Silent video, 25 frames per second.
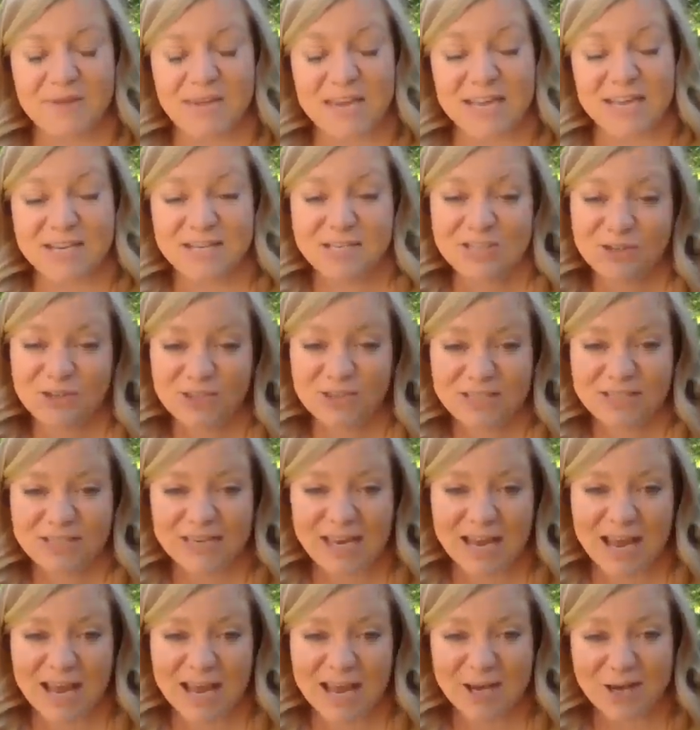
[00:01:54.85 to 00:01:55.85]

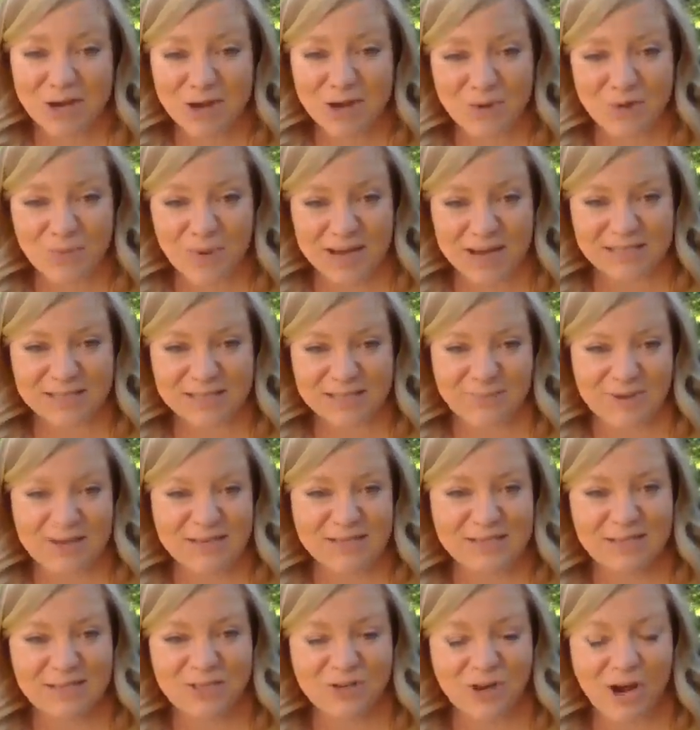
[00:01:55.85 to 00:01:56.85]
interesting and new
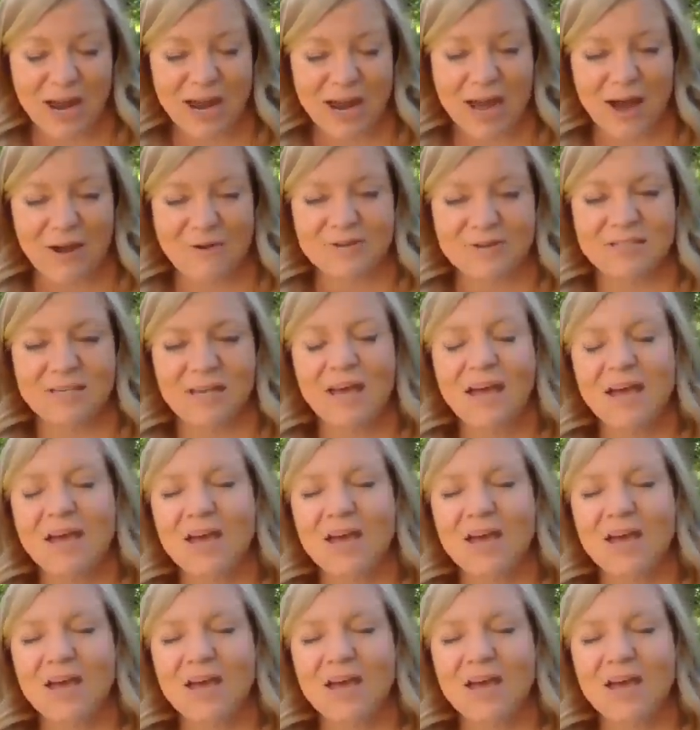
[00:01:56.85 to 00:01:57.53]
recipes to try out.